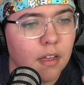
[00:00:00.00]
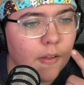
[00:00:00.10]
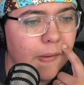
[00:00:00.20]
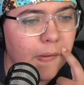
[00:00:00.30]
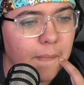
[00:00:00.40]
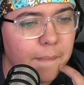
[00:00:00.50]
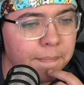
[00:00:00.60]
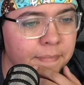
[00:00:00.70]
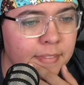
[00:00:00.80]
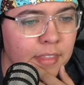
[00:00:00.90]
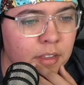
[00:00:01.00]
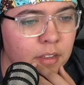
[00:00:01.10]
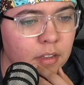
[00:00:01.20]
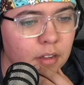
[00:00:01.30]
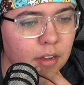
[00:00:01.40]
I
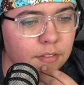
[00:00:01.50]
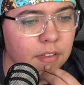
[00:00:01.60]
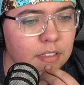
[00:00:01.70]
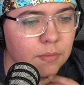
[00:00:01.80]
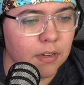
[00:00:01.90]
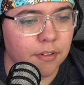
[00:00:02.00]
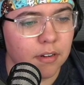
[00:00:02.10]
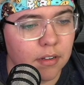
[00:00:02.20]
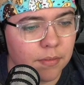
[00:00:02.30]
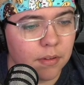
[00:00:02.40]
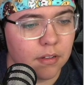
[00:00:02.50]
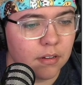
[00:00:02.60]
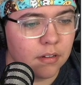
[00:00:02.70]
don't think that's what I want. I want